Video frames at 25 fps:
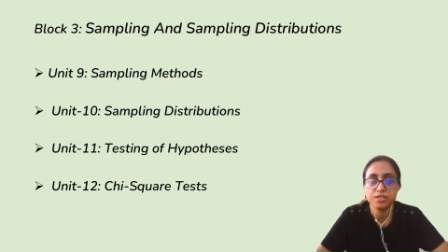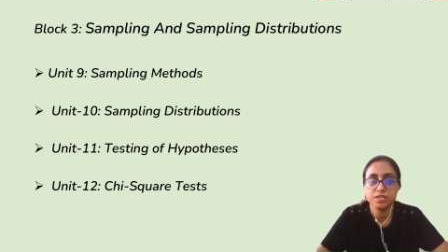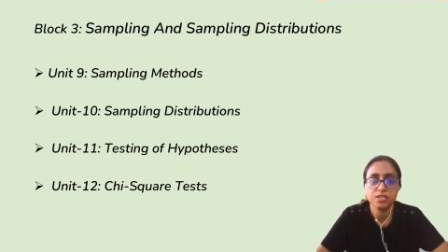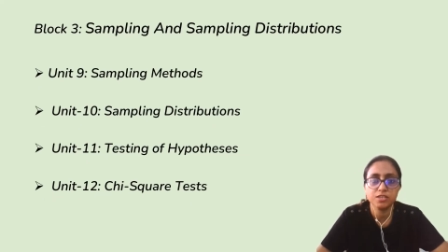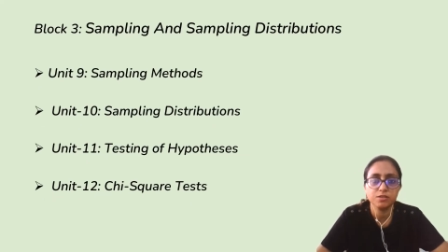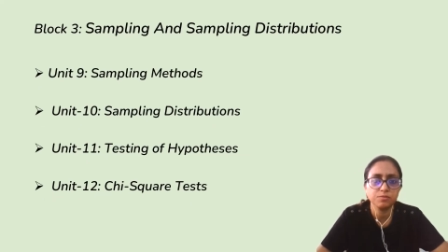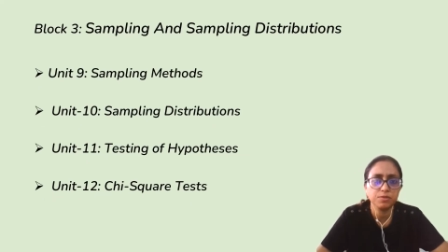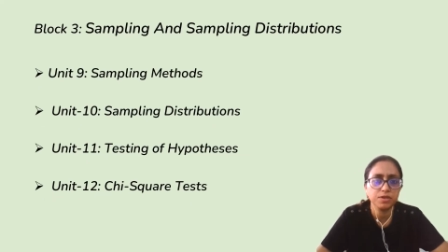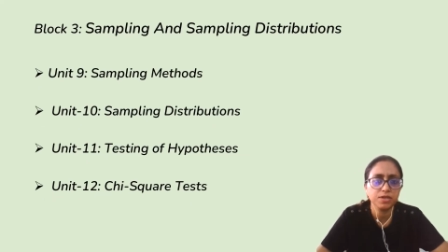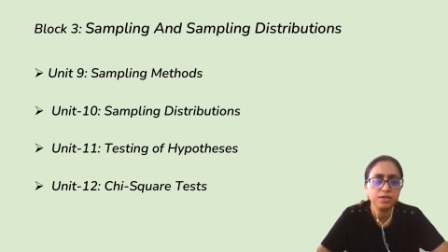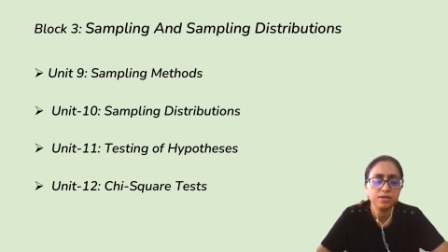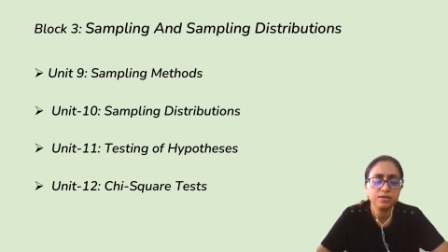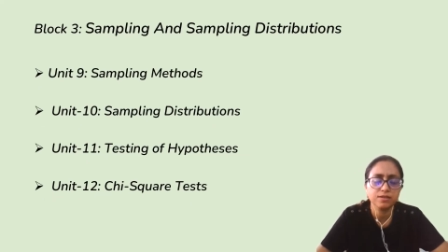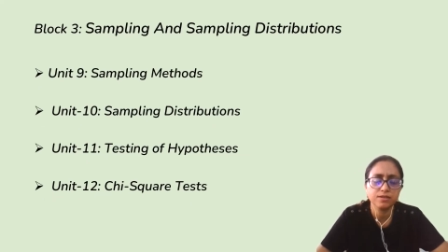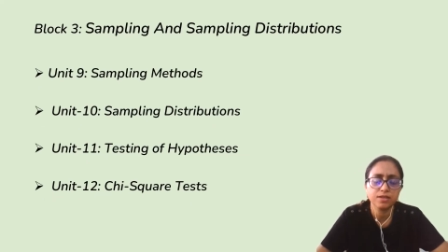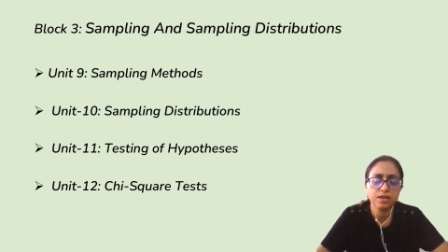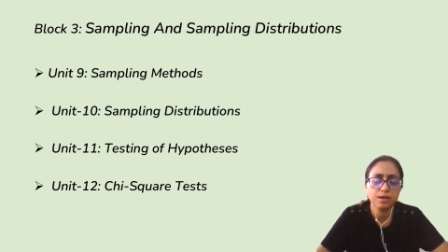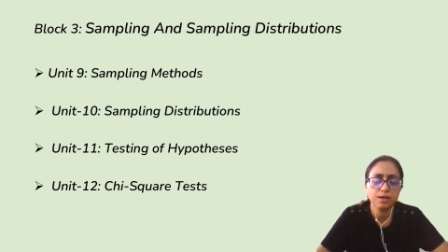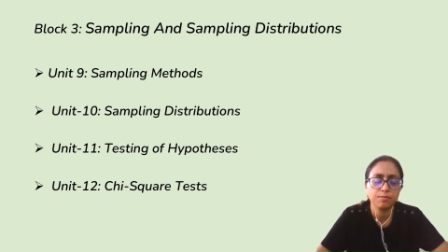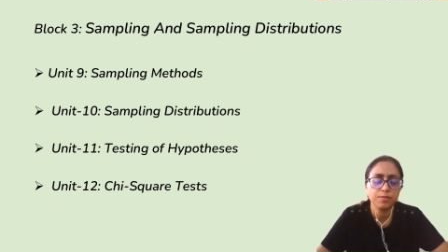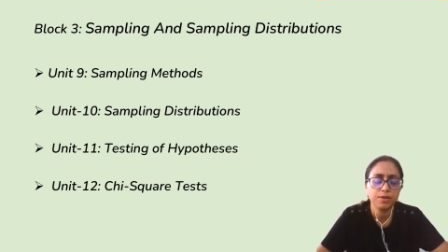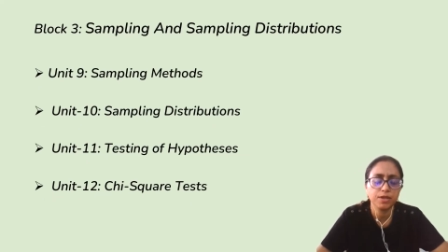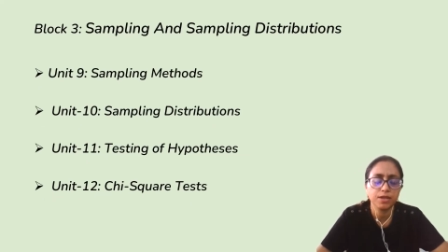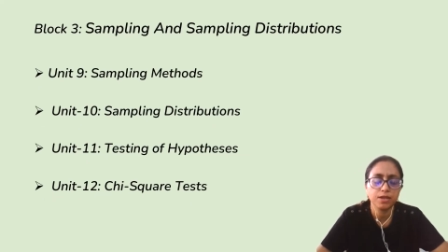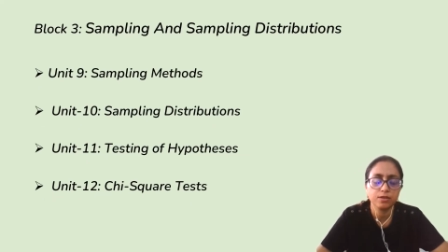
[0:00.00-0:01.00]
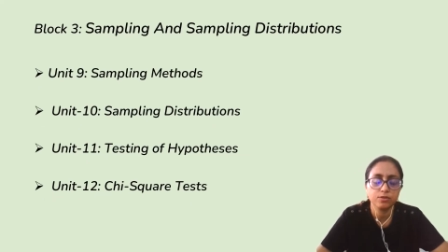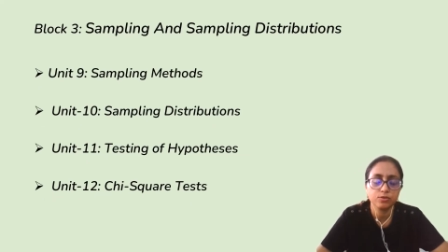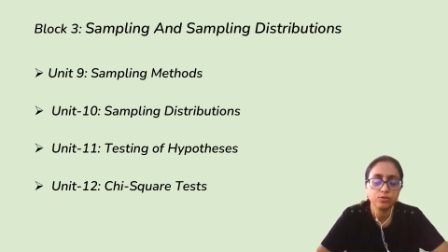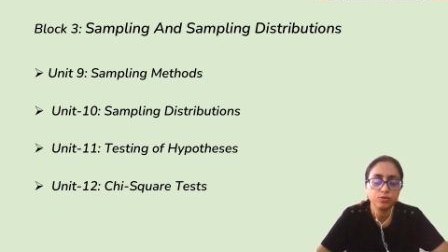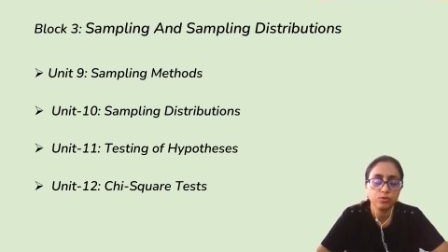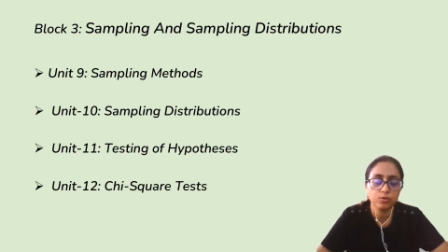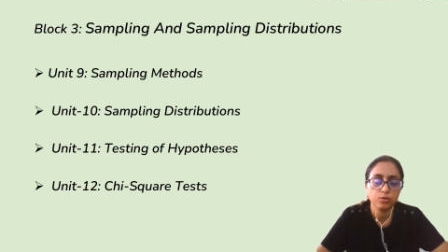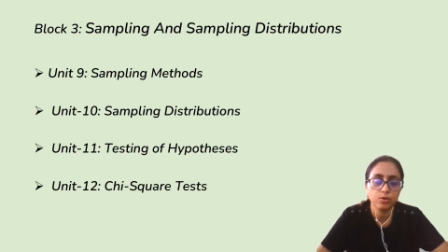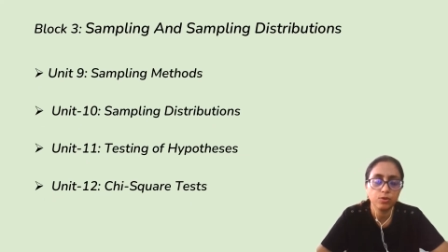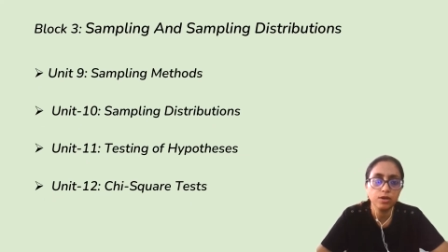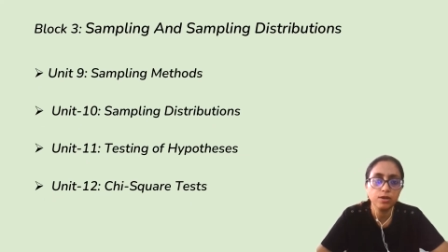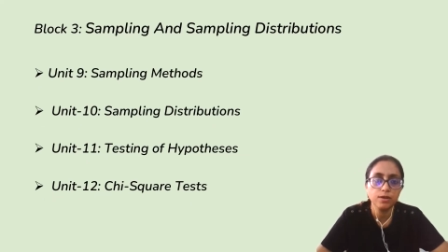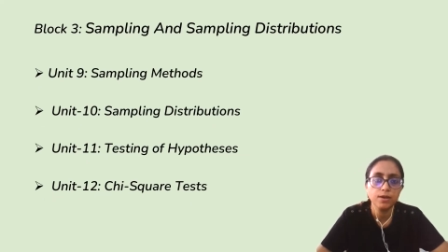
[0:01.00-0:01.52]
judgmental sampling, and
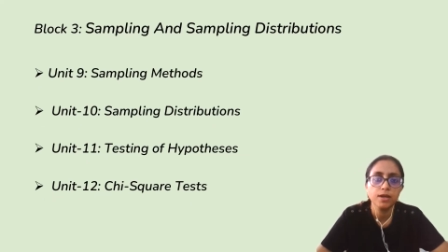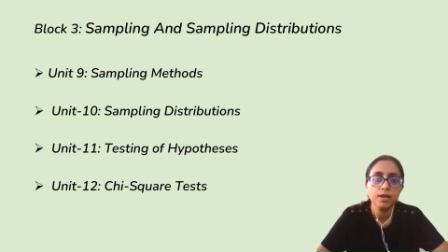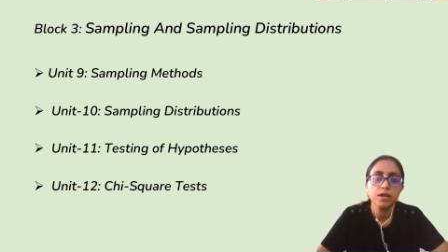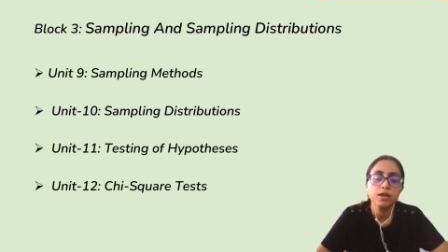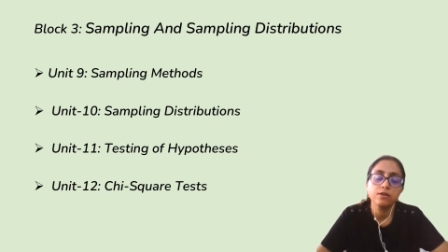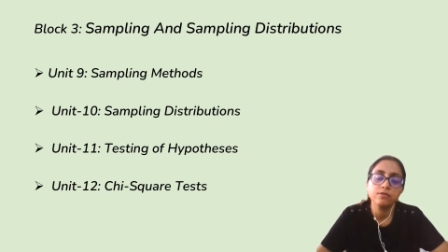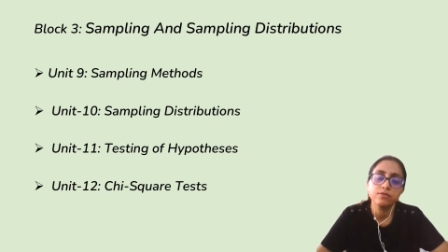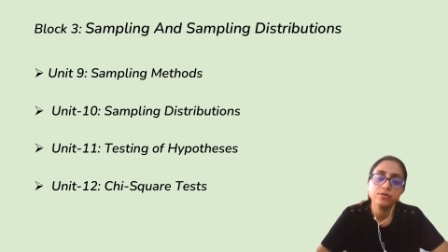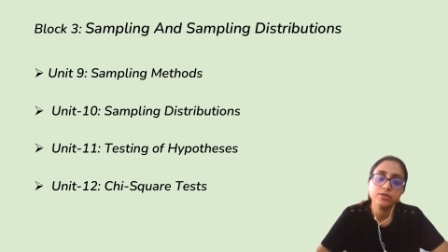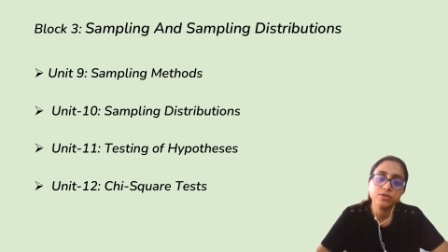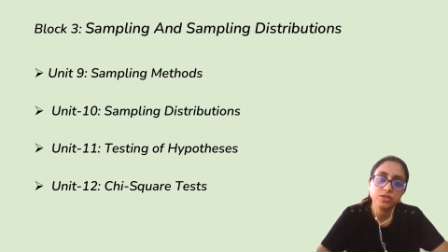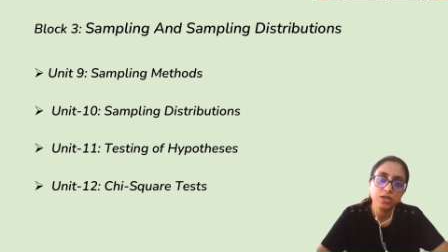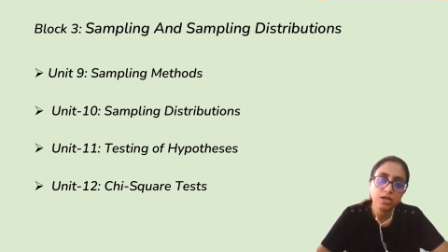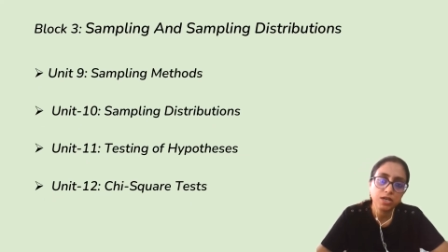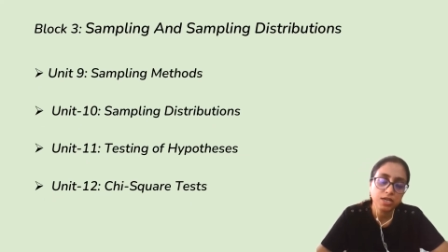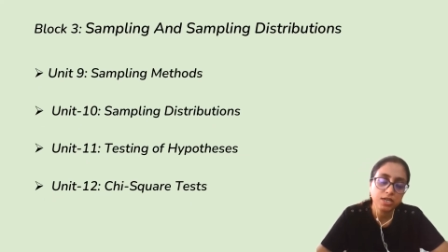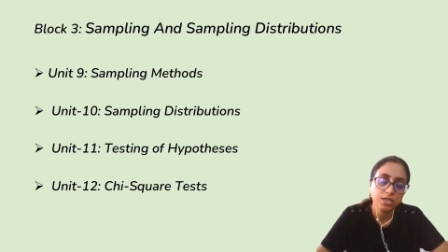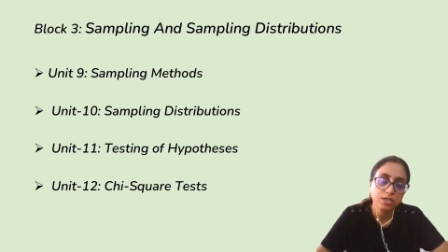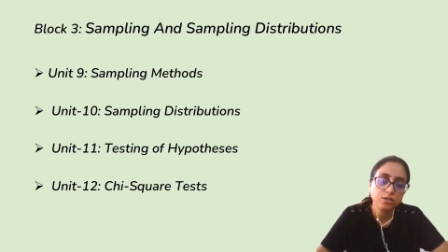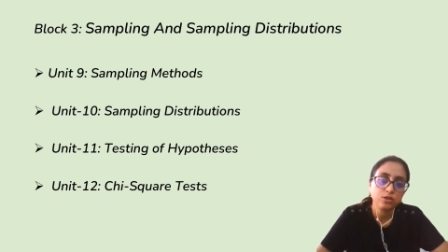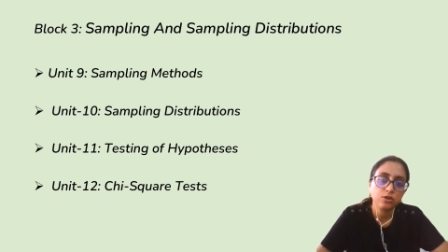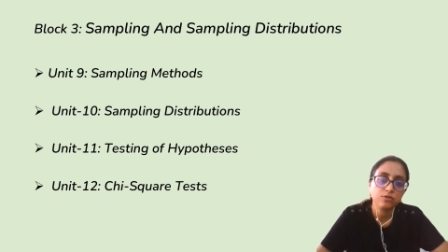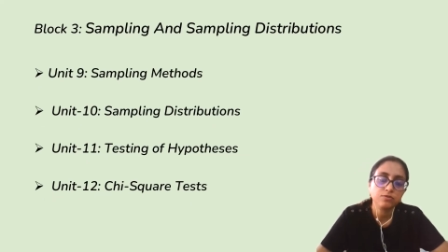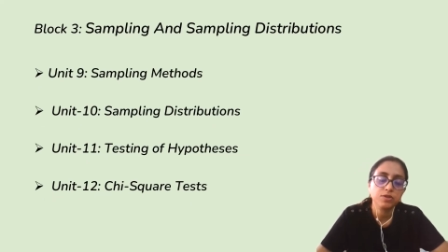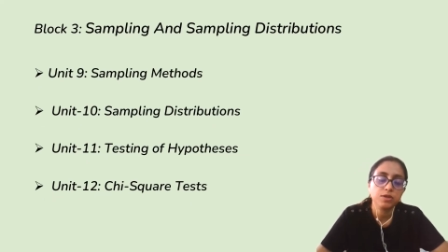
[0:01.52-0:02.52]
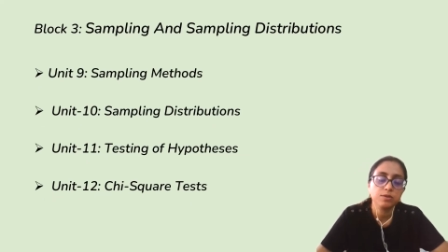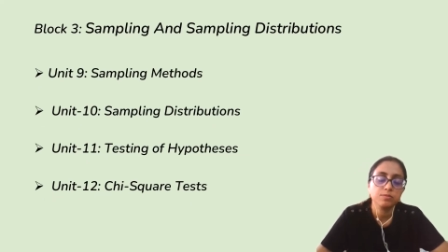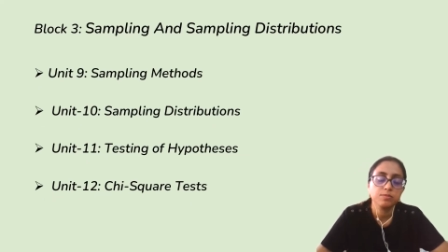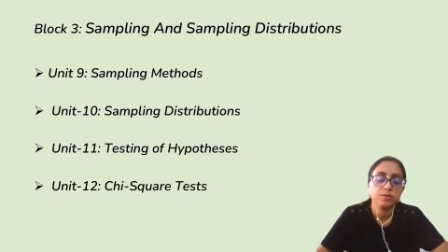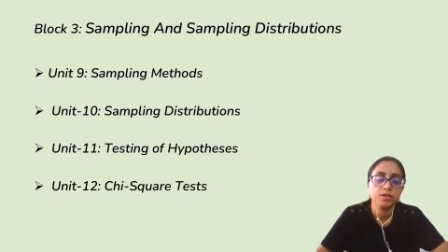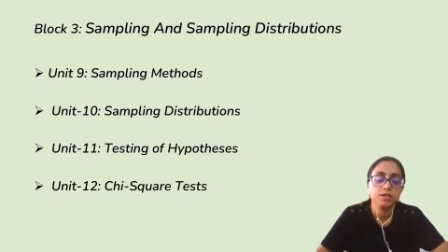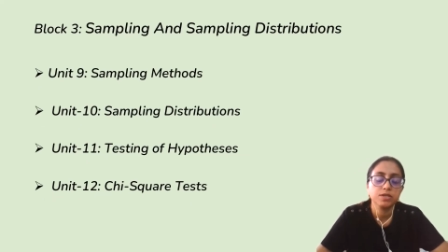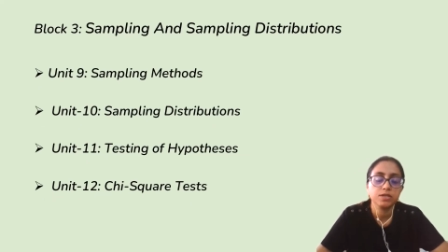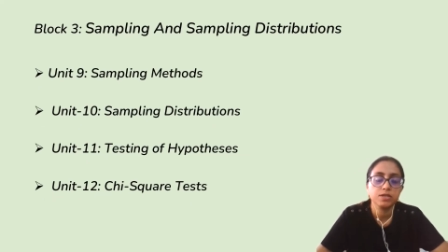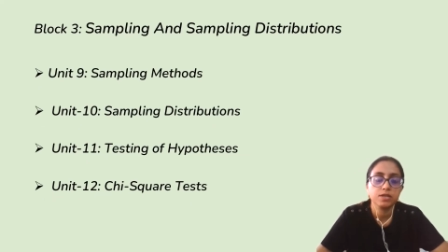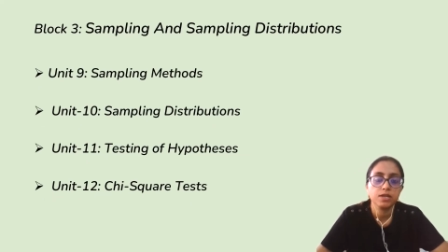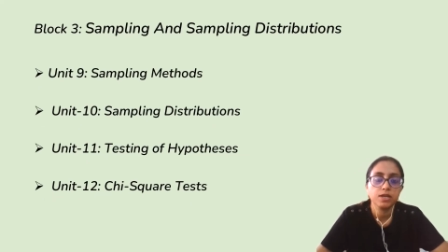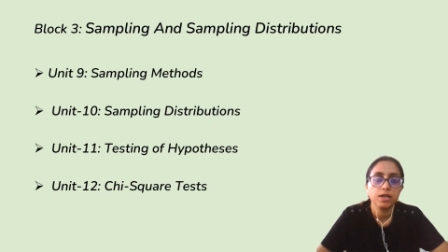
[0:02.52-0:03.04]
so on. We'll study each of them in
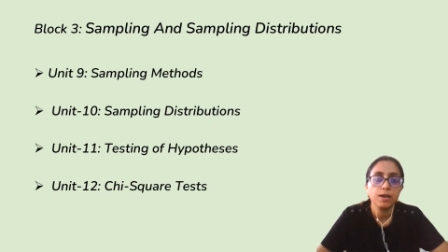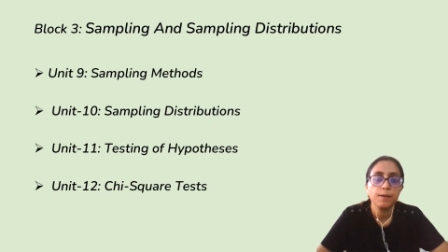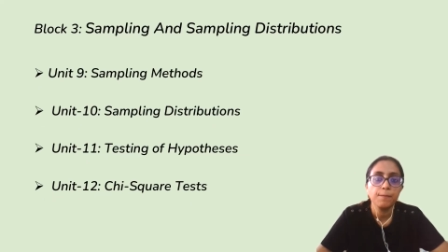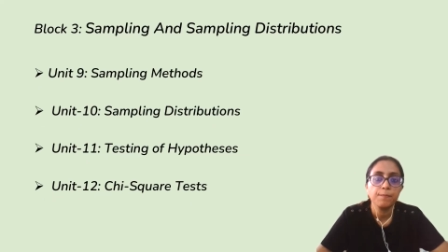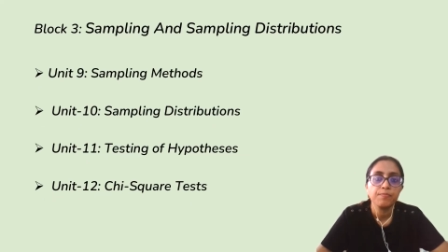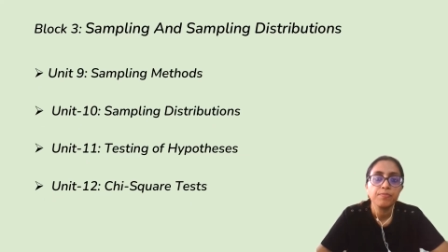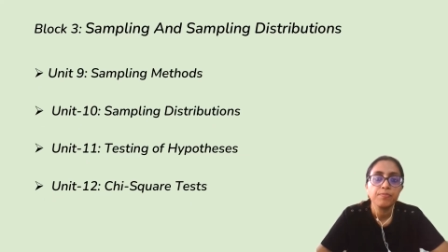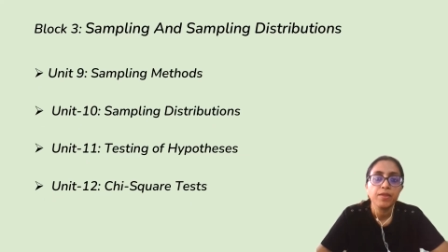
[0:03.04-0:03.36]
detail.